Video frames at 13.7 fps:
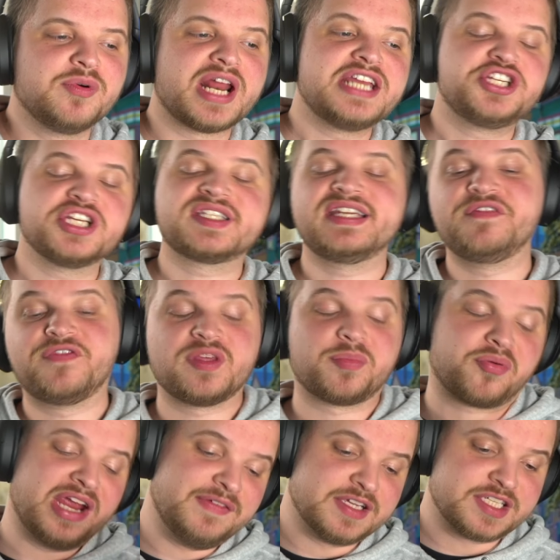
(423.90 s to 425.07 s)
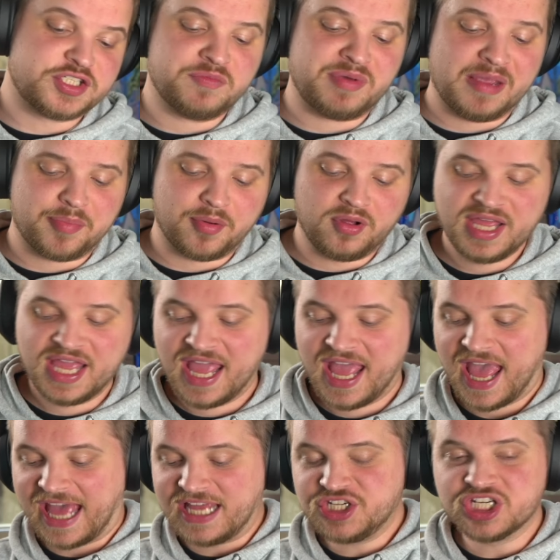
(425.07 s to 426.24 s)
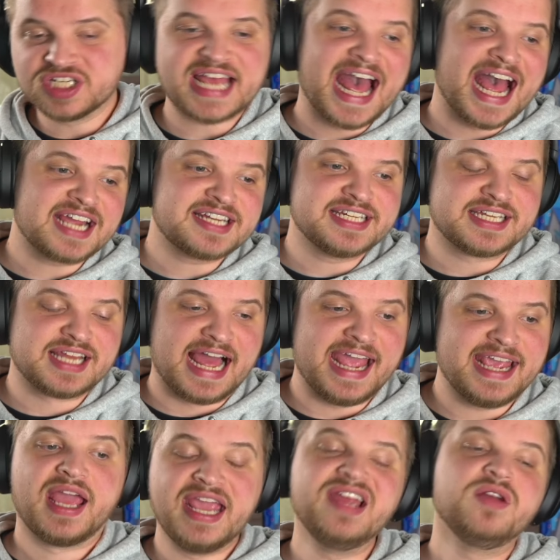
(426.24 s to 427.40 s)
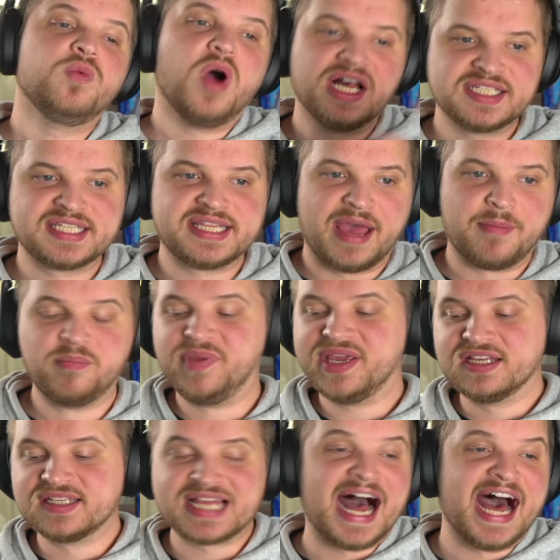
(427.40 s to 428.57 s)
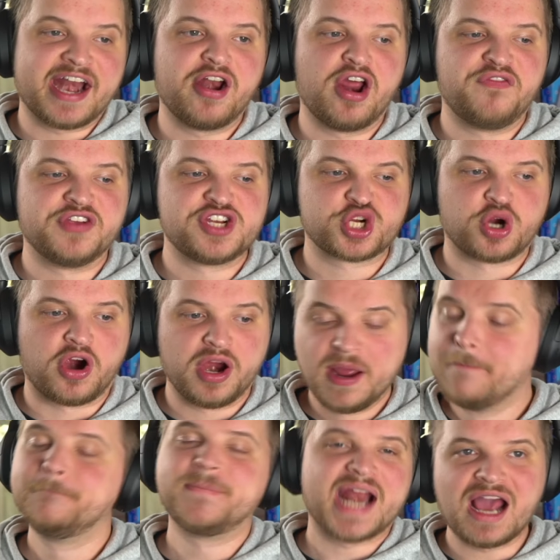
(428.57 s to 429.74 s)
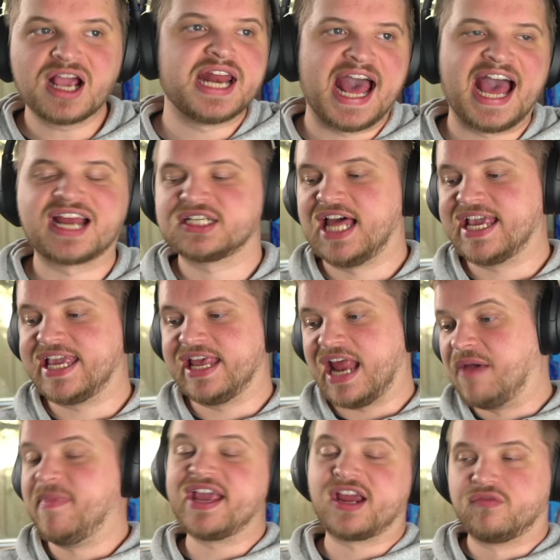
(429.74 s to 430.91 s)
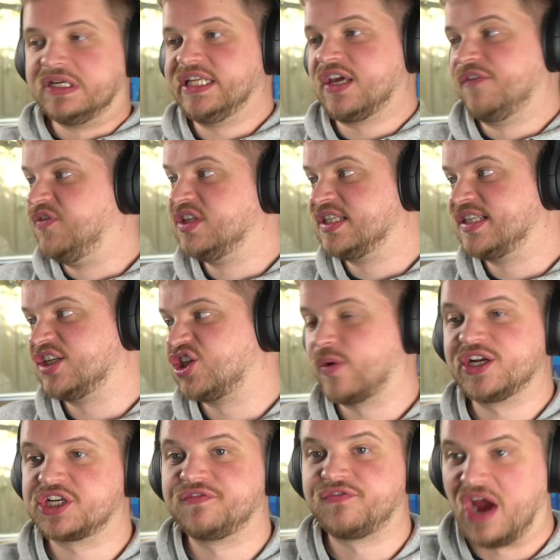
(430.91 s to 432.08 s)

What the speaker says: I just did for the previous two people and just acted like it was them, because I don't know for sure, but I'm gonna act like it and make a really confusing situation for